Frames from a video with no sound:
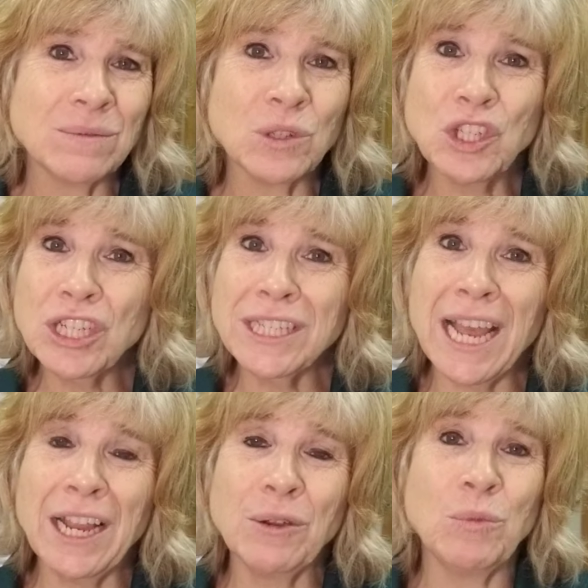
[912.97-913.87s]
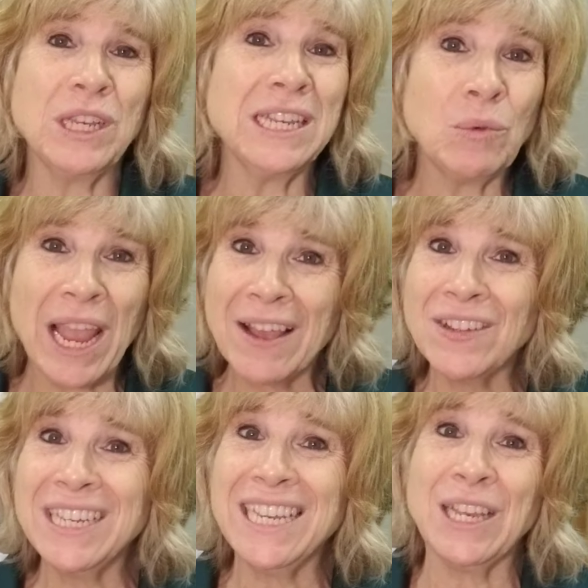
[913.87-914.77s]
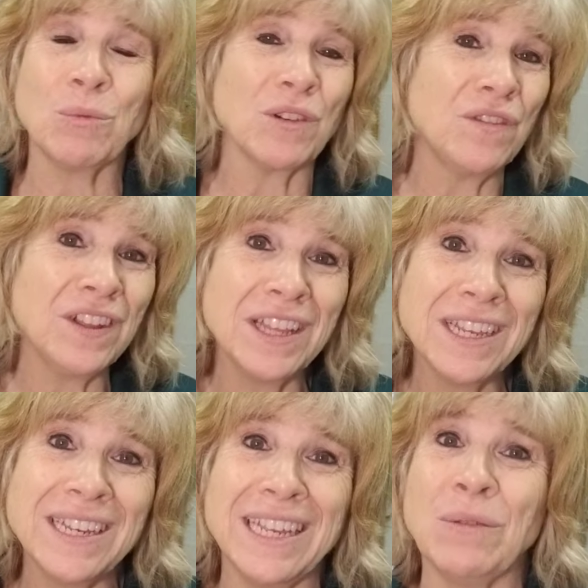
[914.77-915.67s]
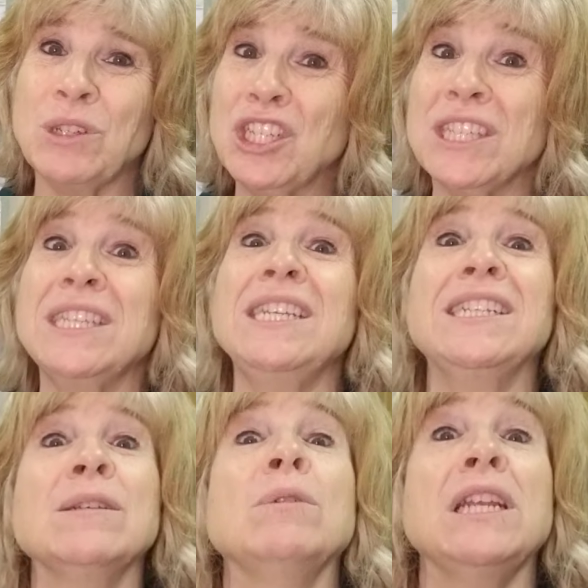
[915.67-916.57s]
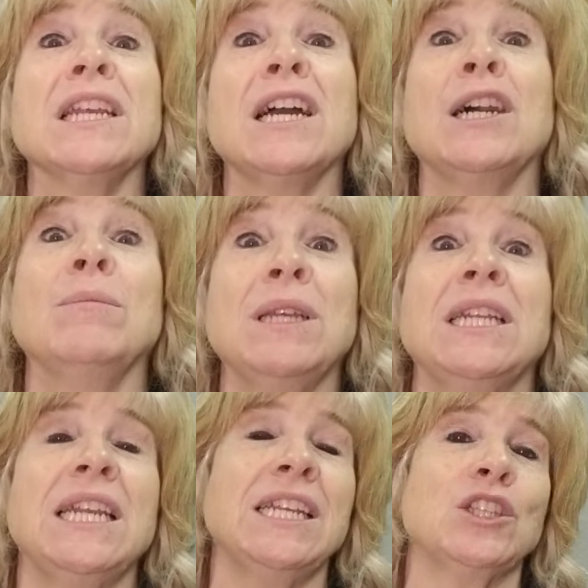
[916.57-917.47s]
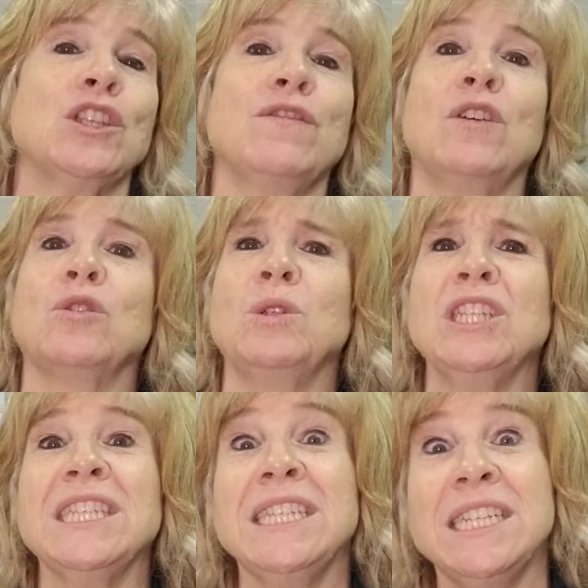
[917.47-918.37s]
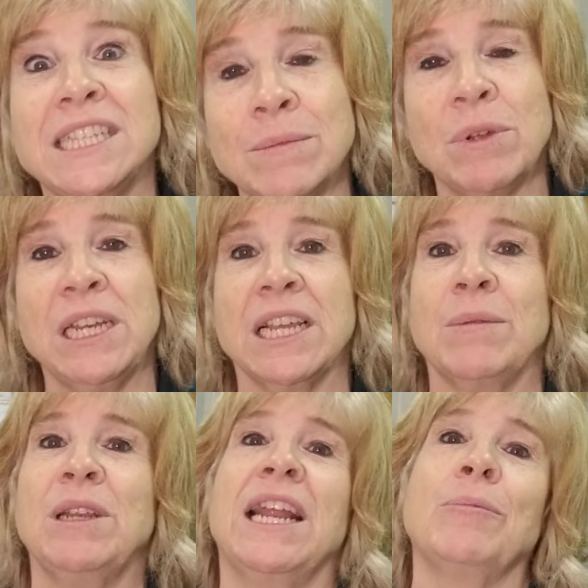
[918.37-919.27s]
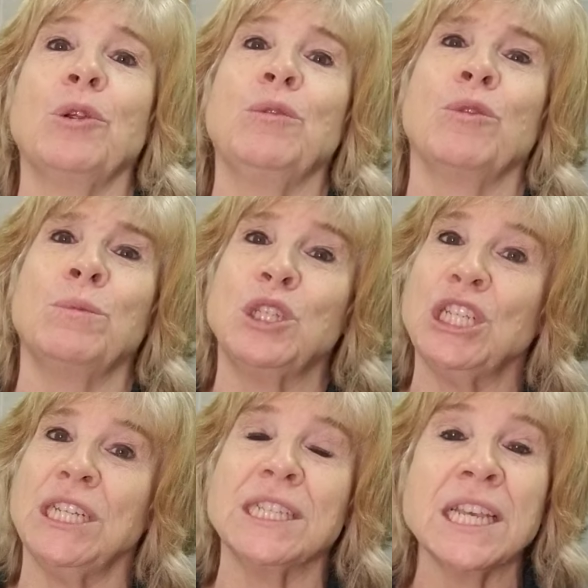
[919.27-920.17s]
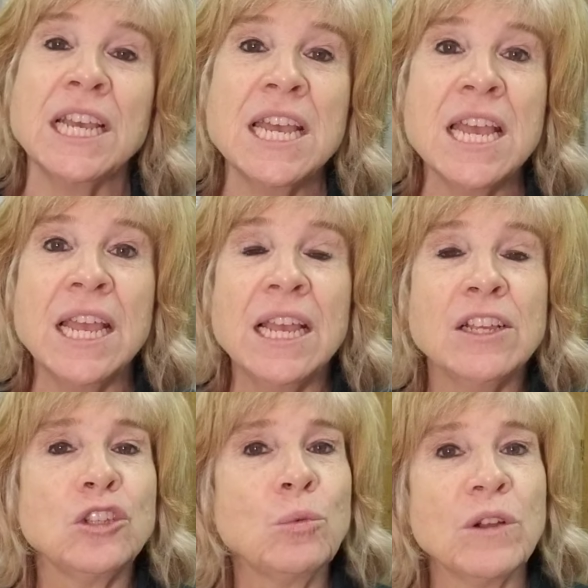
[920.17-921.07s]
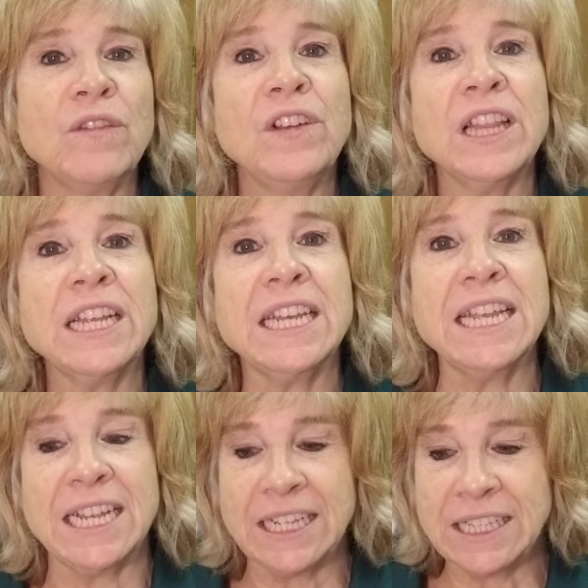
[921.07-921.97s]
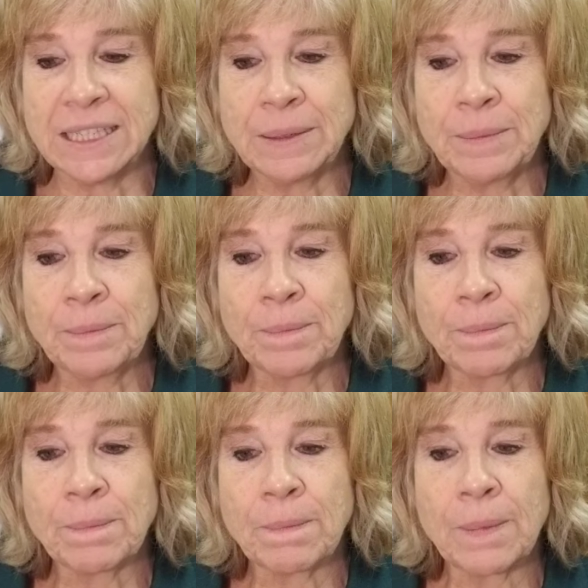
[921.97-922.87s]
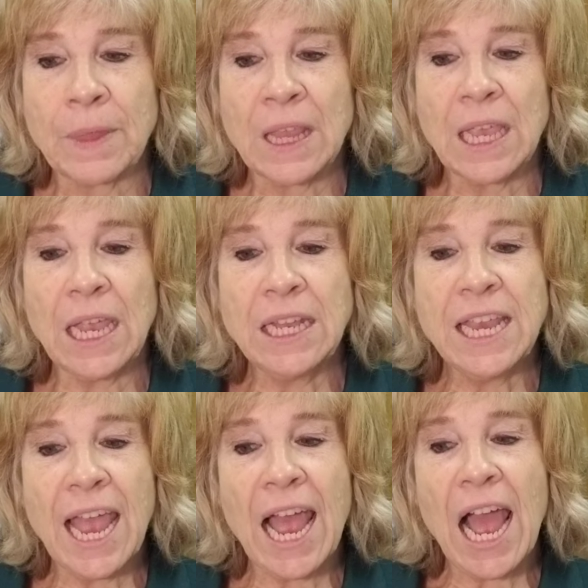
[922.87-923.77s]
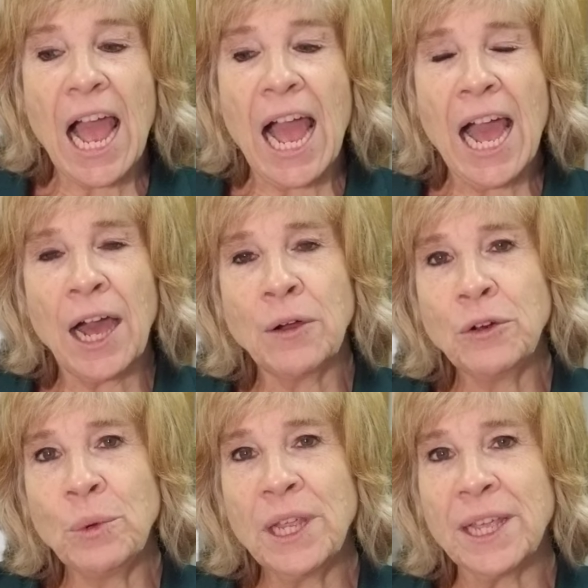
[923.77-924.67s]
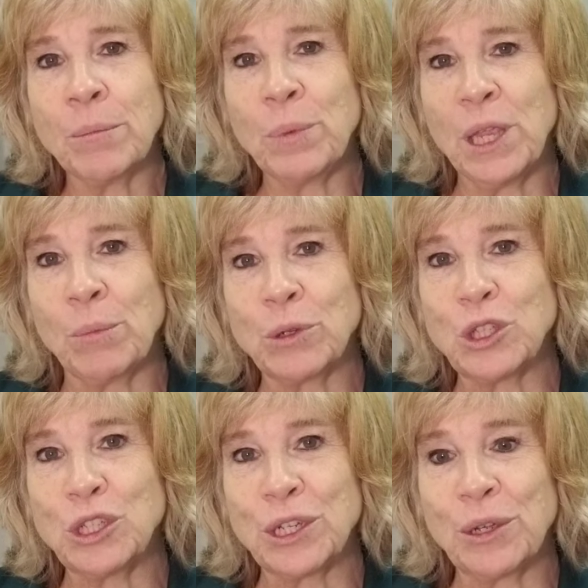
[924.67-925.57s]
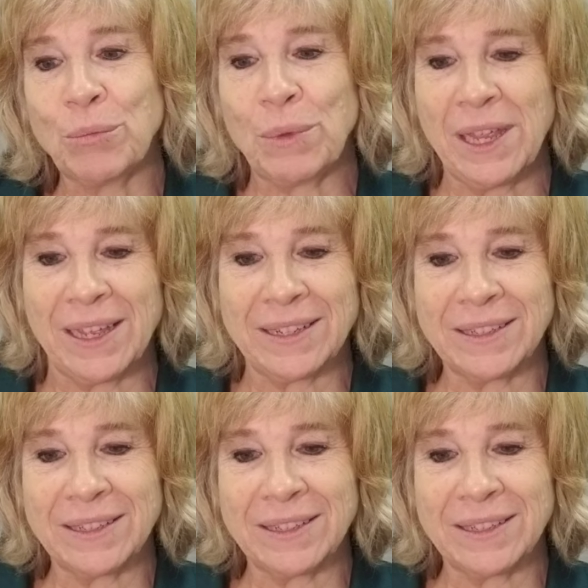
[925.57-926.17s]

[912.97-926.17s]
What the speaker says: We're just hiring, we have a need, we're filling a need. We just need somebody to come in and answer the phones. We just need somebody to come in and operate the machines. So we're filling needs. And yet, how do we get people to commit?